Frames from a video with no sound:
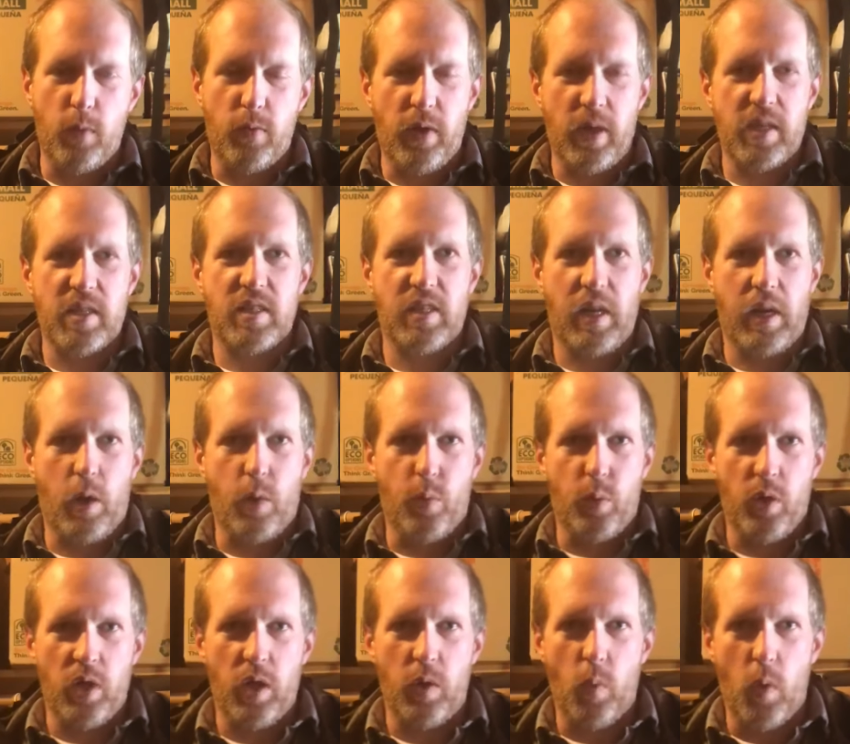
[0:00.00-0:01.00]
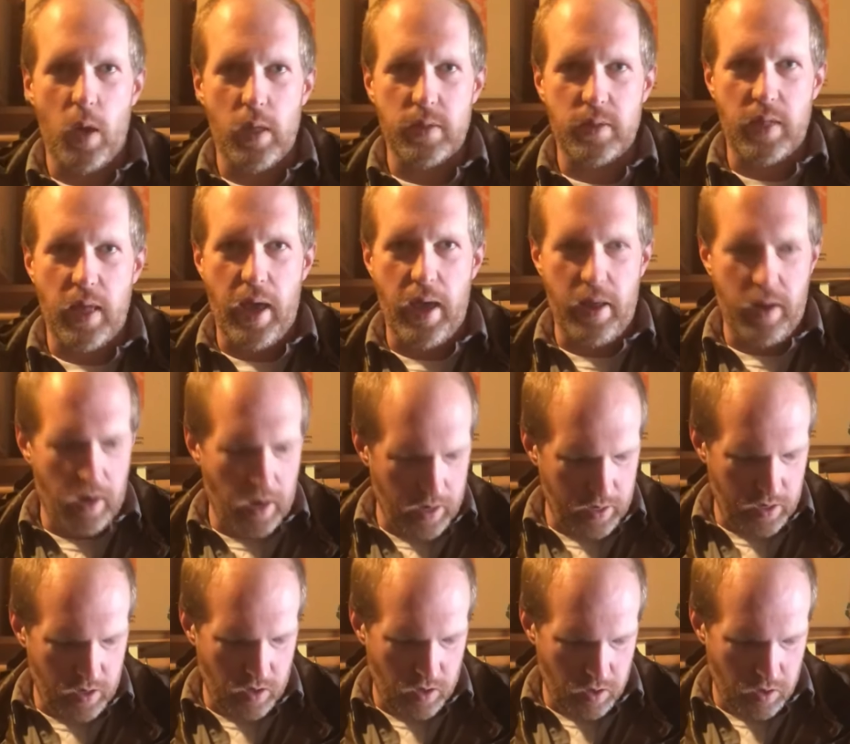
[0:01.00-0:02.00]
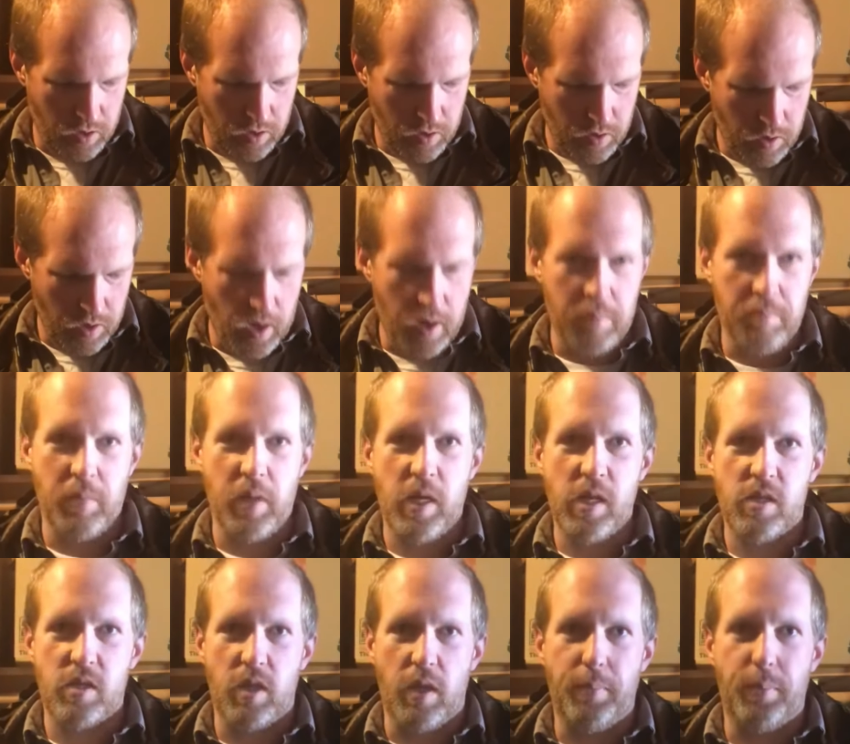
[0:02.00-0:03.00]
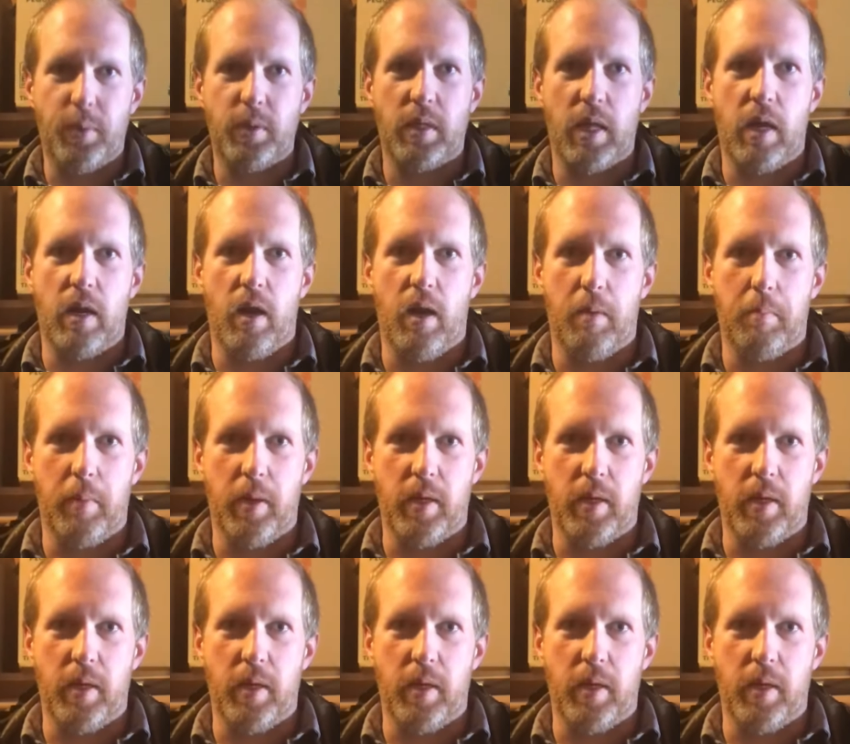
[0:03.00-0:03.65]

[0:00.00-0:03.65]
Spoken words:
If I decide I really want that, I could easily put that on